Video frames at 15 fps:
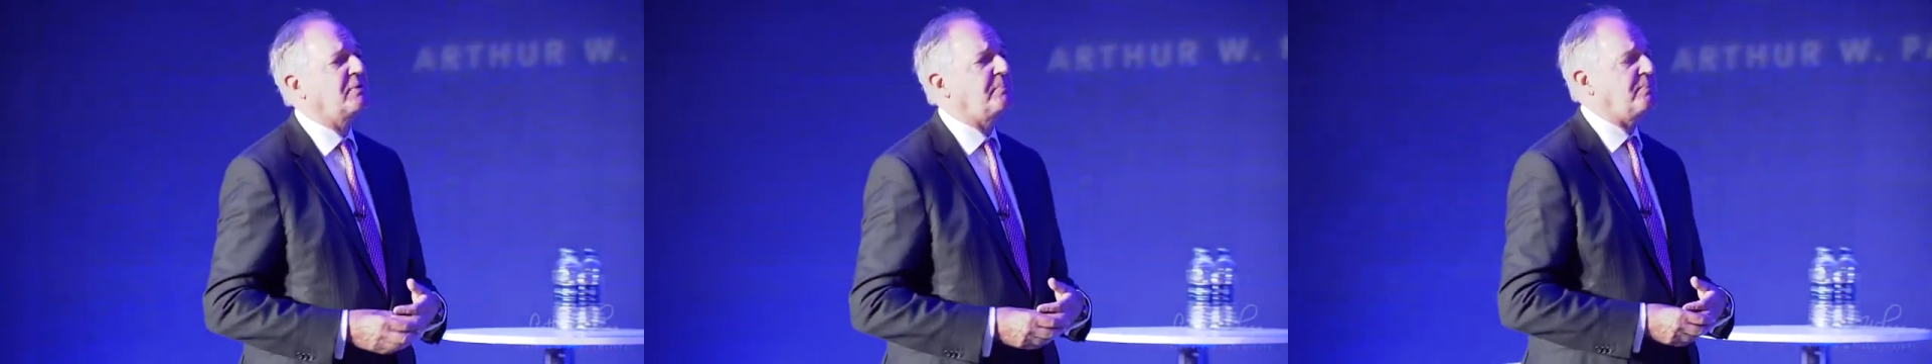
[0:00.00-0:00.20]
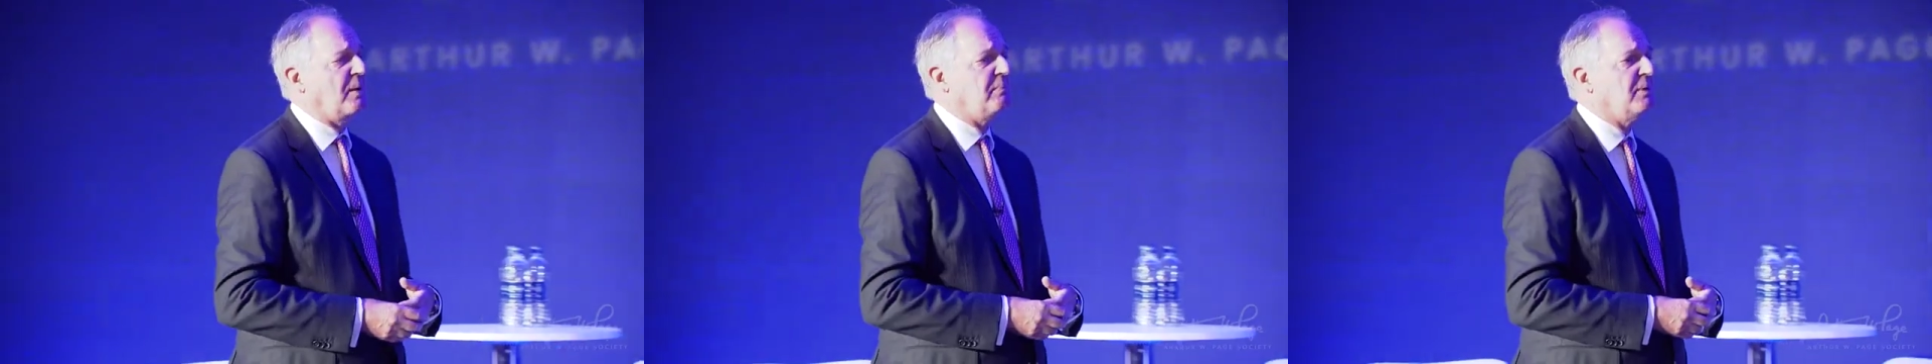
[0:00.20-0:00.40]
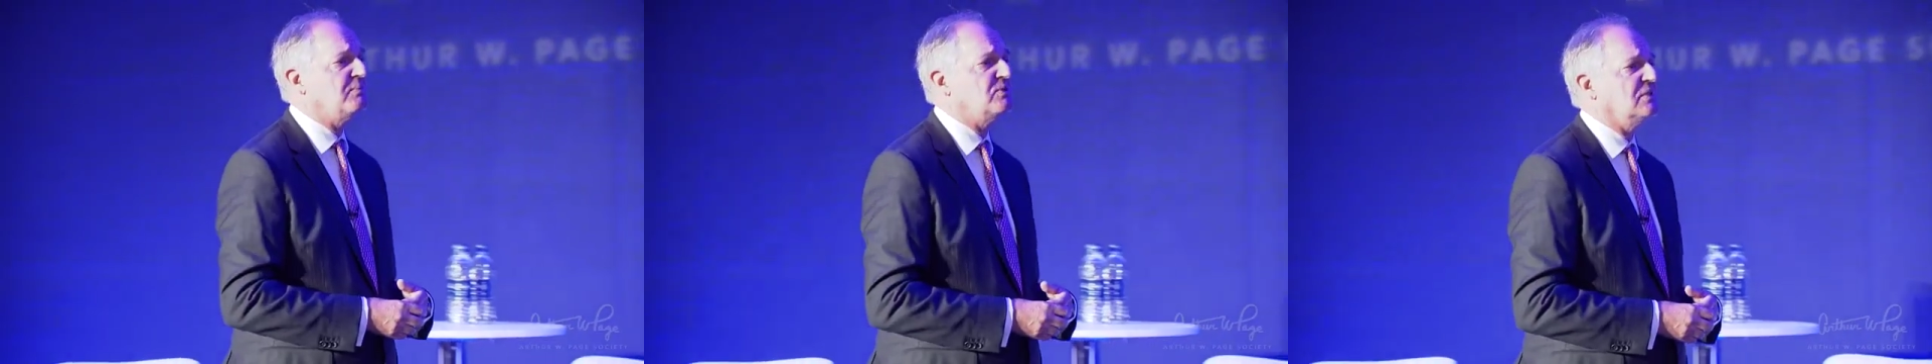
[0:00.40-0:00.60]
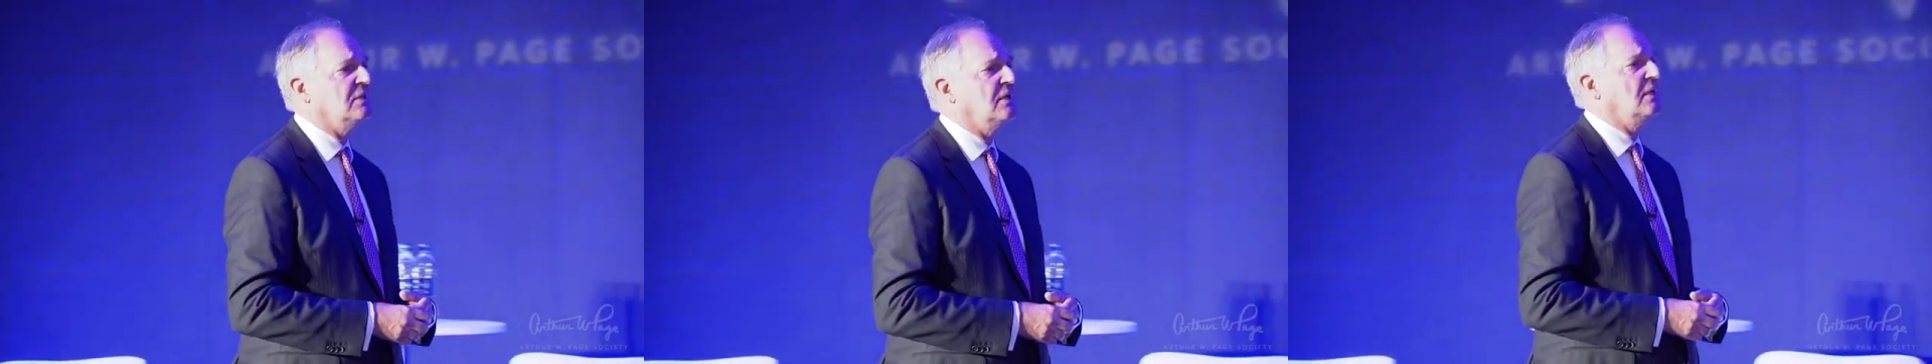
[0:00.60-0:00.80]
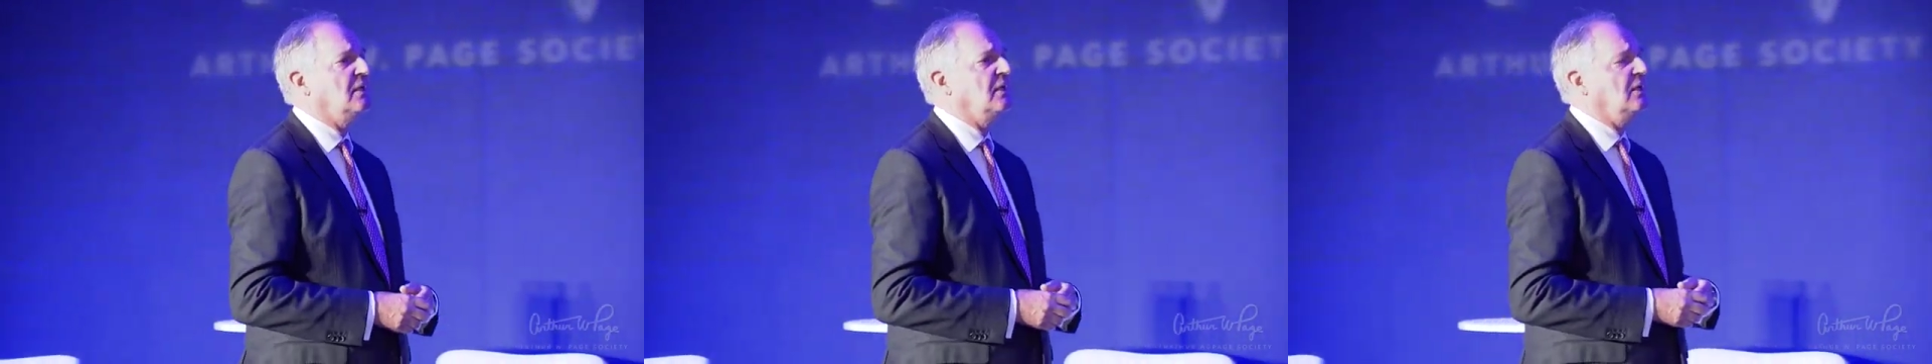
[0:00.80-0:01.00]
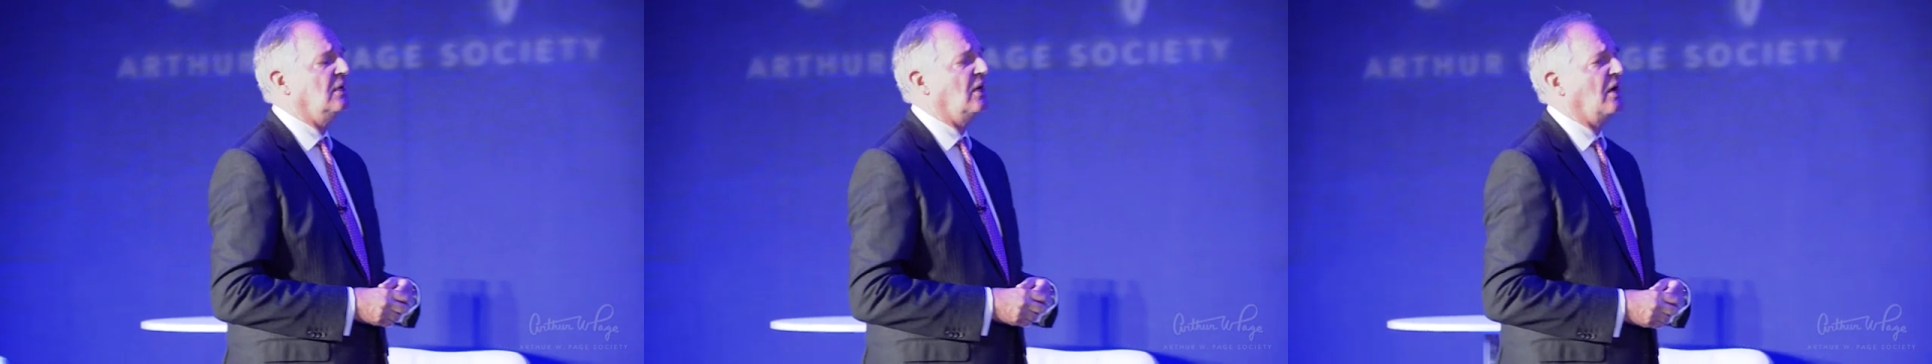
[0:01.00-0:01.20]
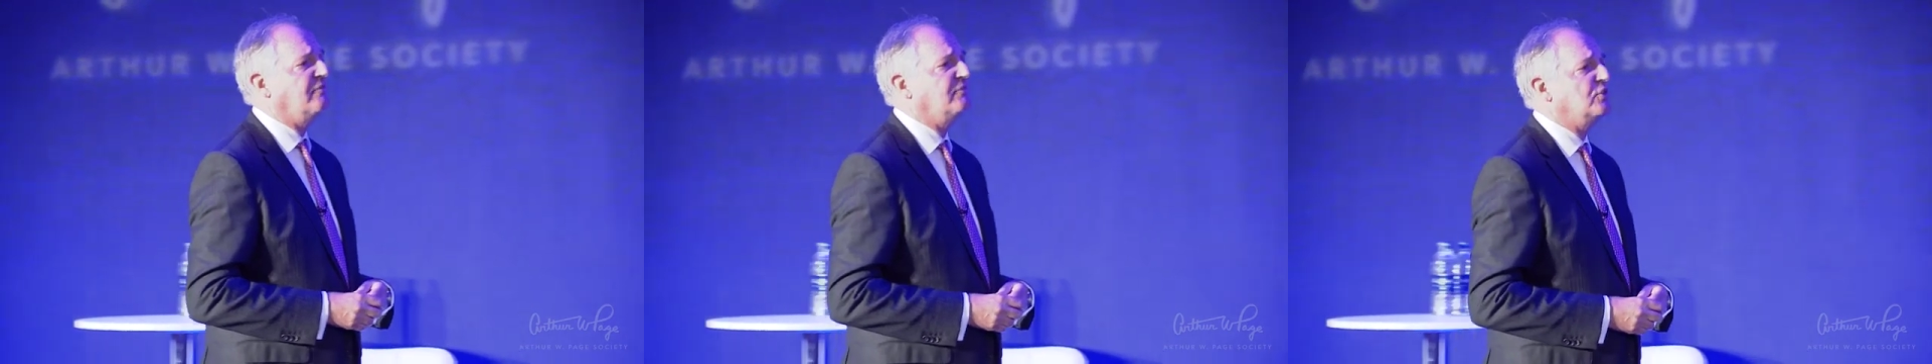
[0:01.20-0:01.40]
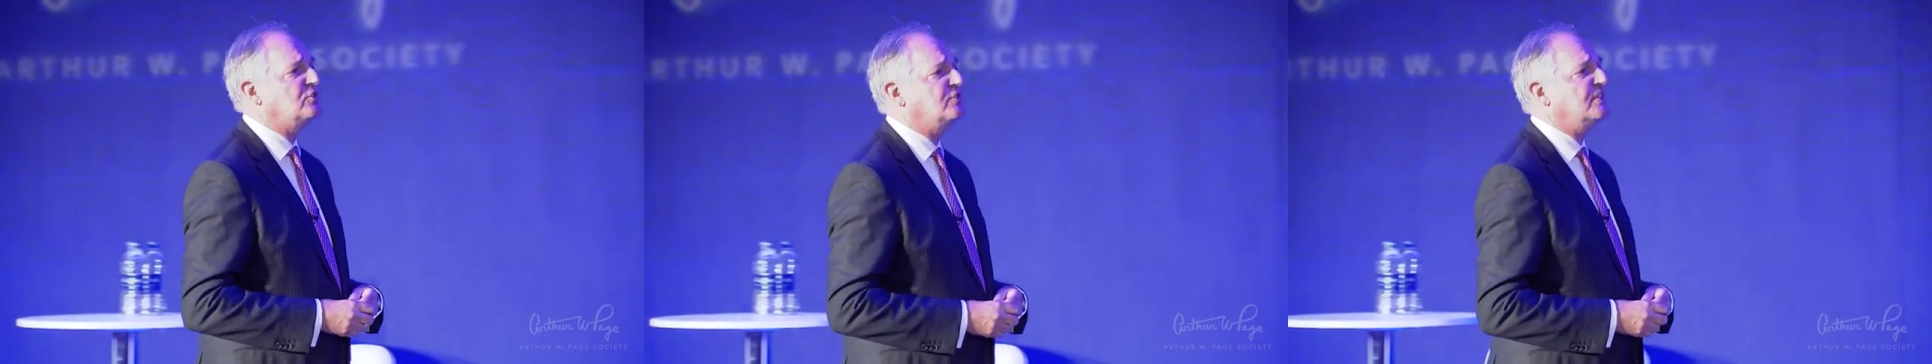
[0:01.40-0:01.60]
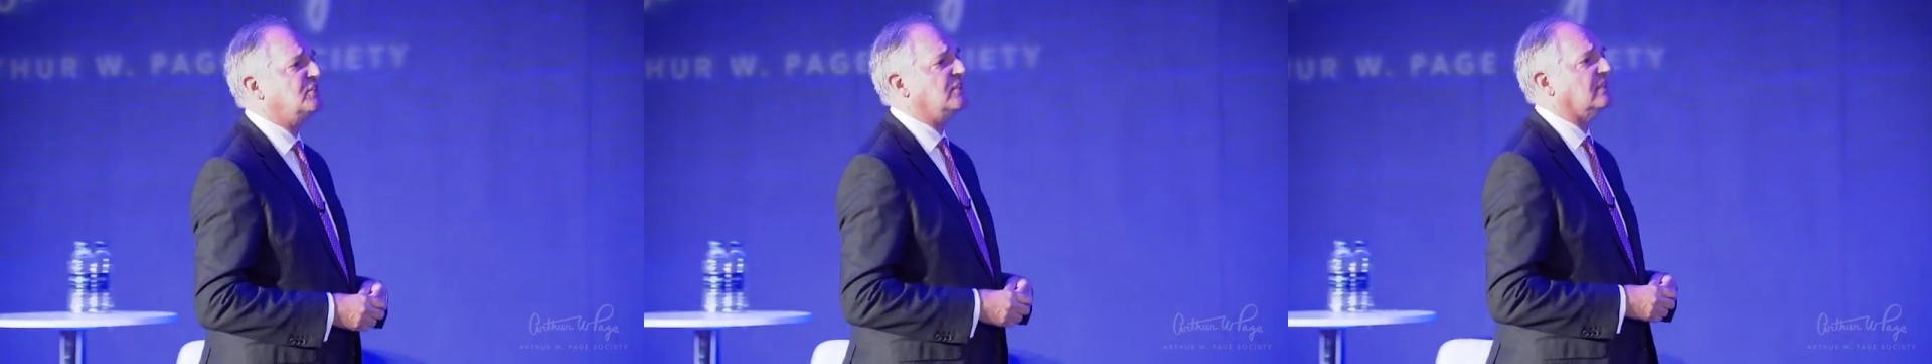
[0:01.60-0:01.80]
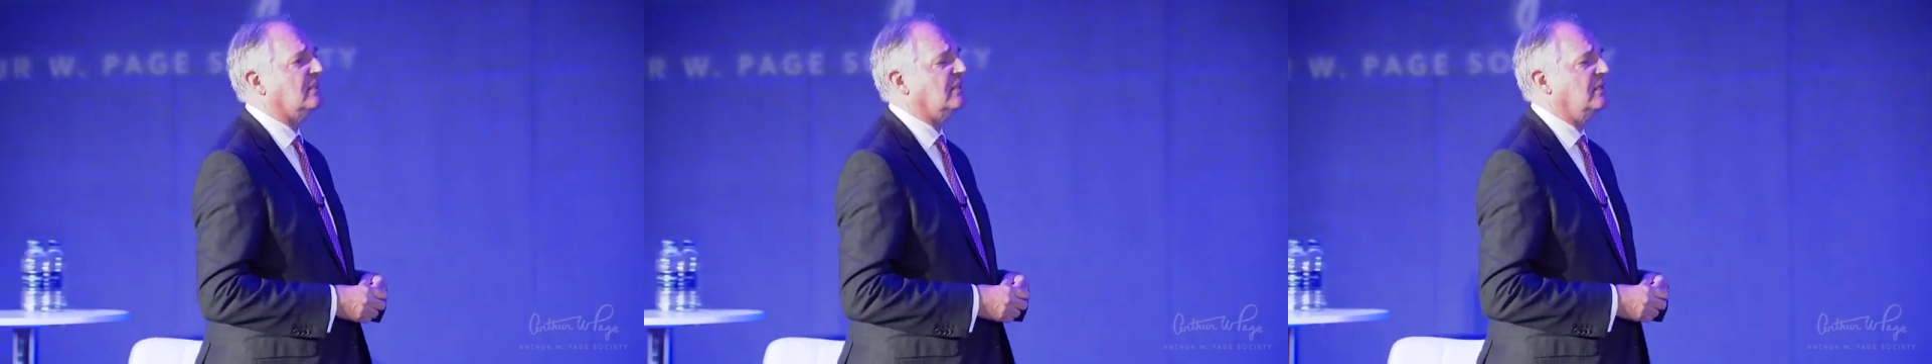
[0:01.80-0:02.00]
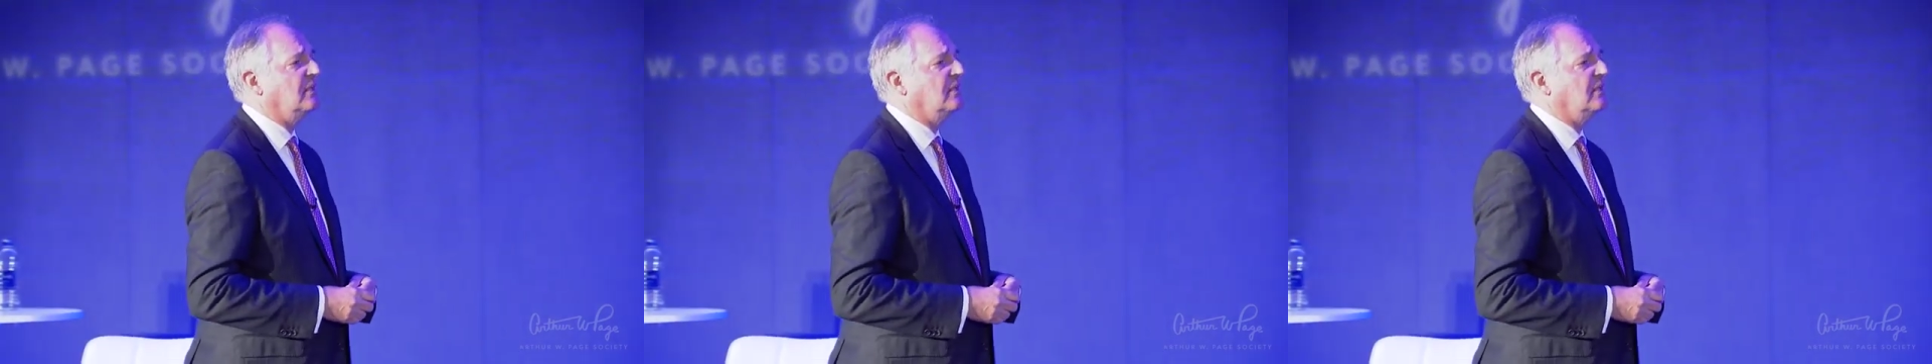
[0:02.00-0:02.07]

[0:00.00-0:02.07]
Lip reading: problems of nutrition.